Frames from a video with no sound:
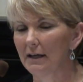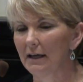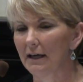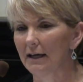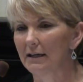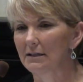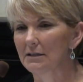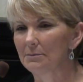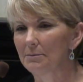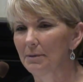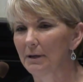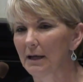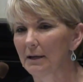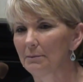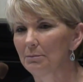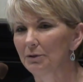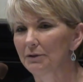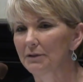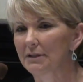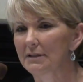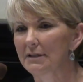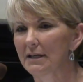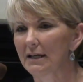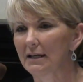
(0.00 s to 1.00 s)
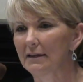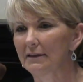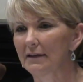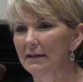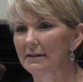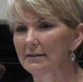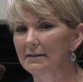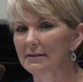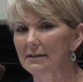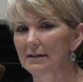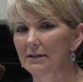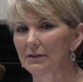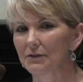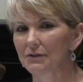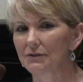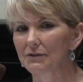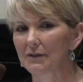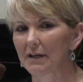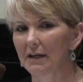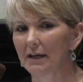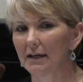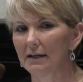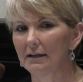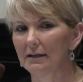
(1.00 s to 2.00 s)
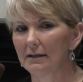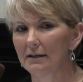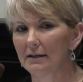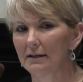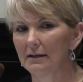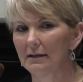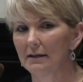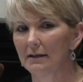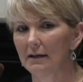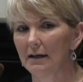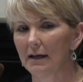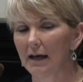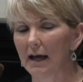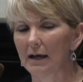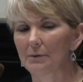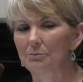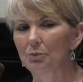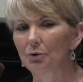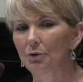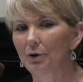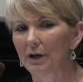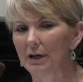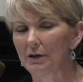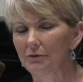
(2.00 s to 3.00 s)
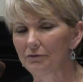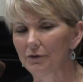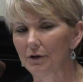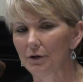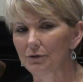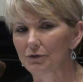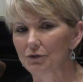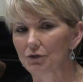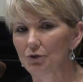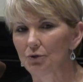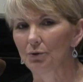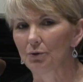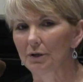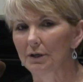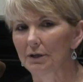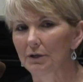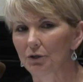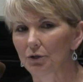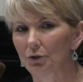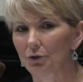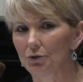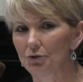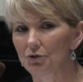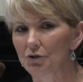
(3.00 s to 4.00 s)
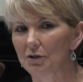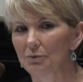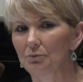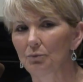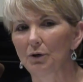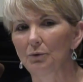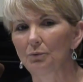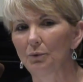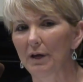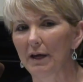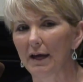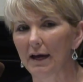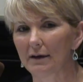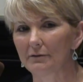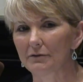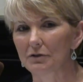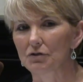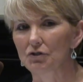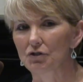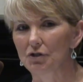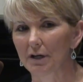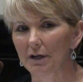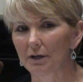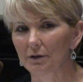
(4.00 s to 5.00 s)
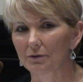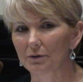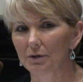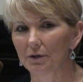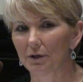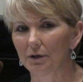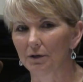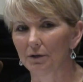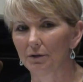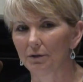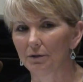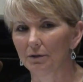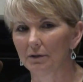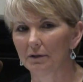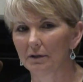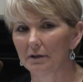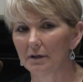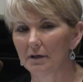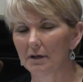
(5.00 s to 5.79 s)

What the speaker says: and to be able to take that skill set and bring folks a conclusion when we have a shared goal.